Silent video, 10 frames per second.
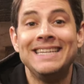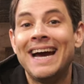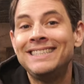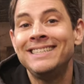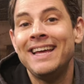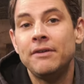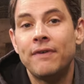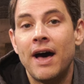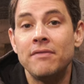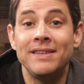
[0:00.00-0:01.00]
In
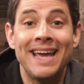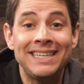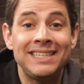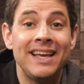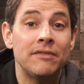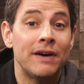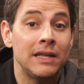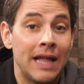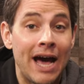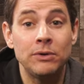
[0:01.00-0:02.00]
1985, the ATF
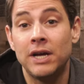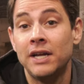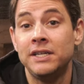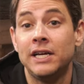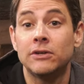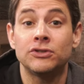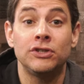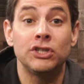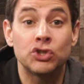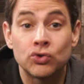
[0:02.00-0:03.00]
allowed gun dealers
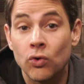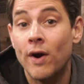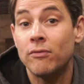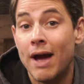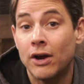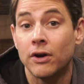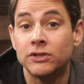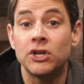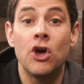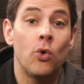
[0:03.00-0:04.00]
to destroy
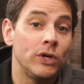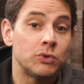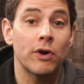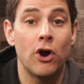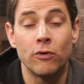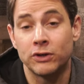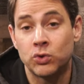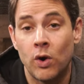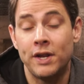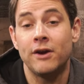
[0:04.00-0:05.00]
records which were over
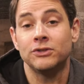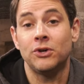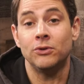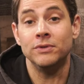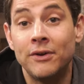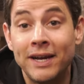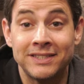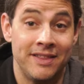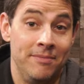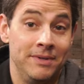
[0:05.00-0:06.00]
20 years old. How
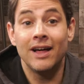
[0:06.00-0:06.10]
nice of them.